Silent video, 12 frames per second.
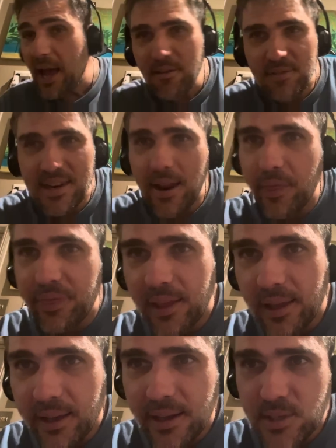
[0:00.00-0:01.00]
have nothing
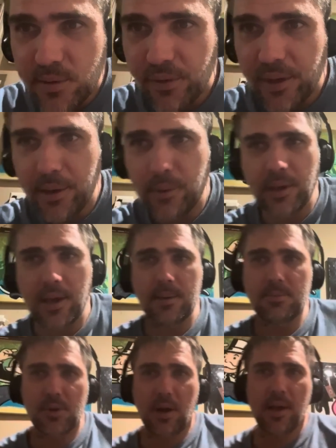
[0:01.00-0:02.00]
against video
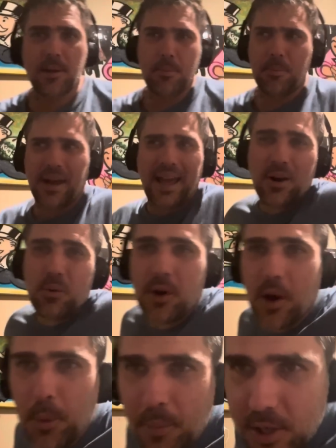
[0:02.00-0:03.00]
games, right? But I don't
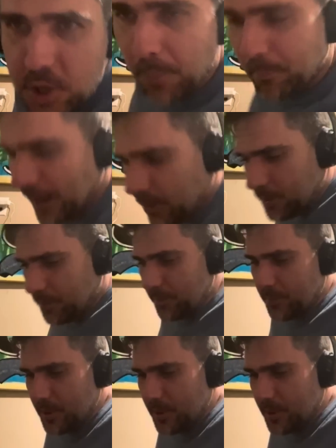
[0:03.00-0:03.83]
know much about them.